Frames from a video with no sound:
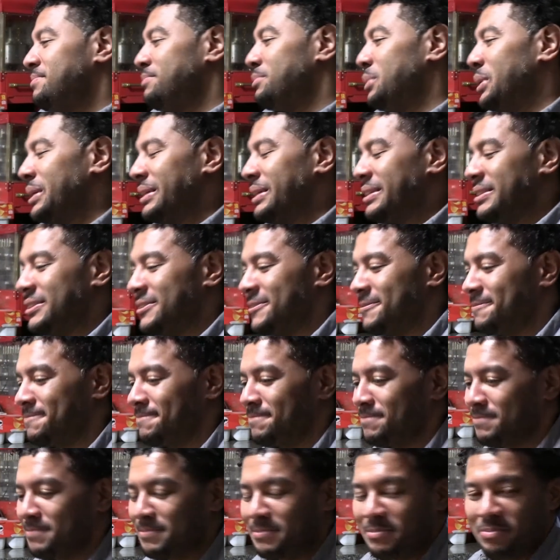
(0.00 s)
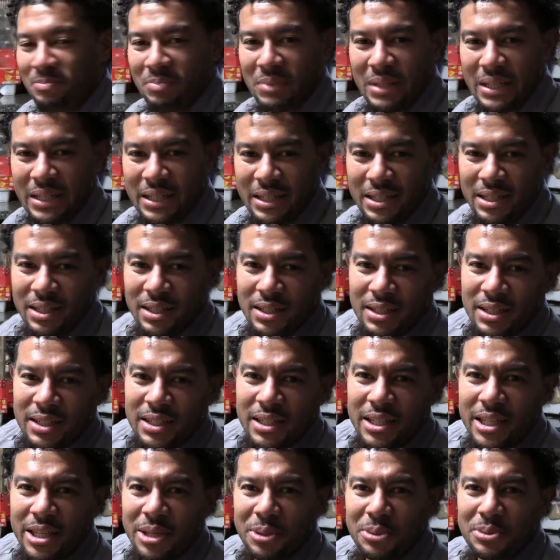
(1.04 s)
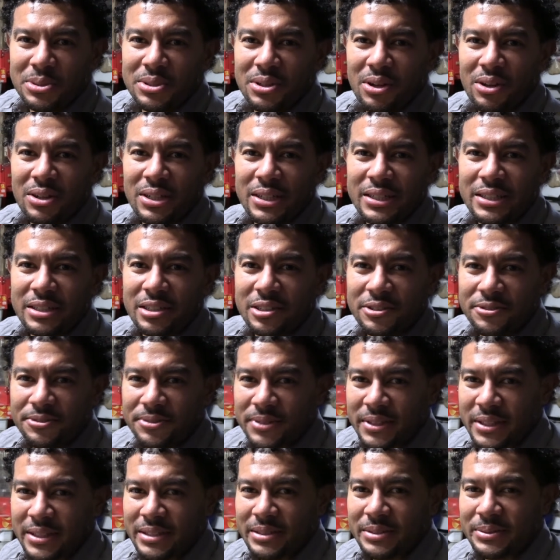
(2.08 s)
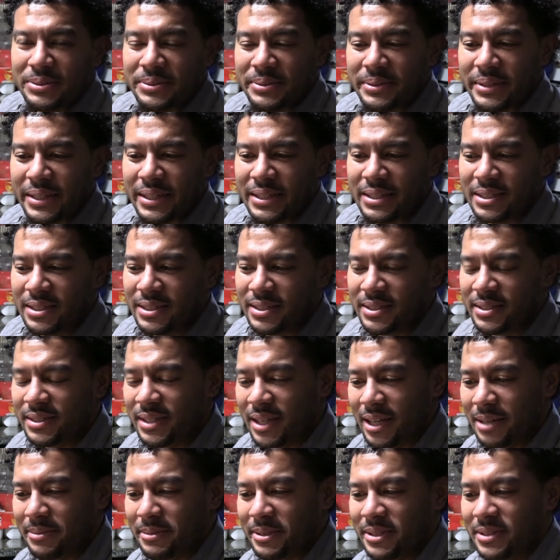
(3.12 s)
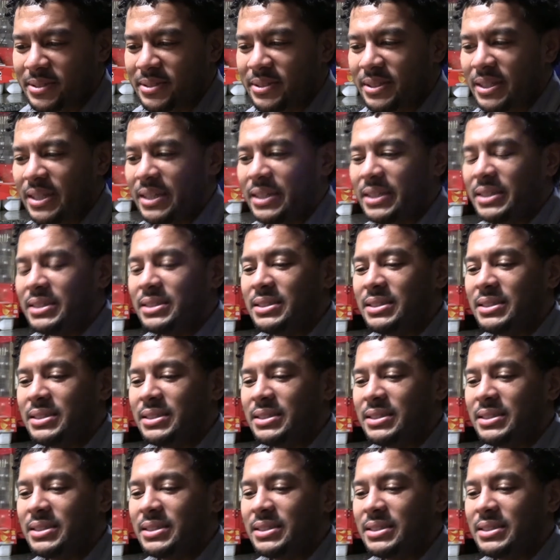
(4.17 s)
But it was all in good fun. We had a good time yesterday.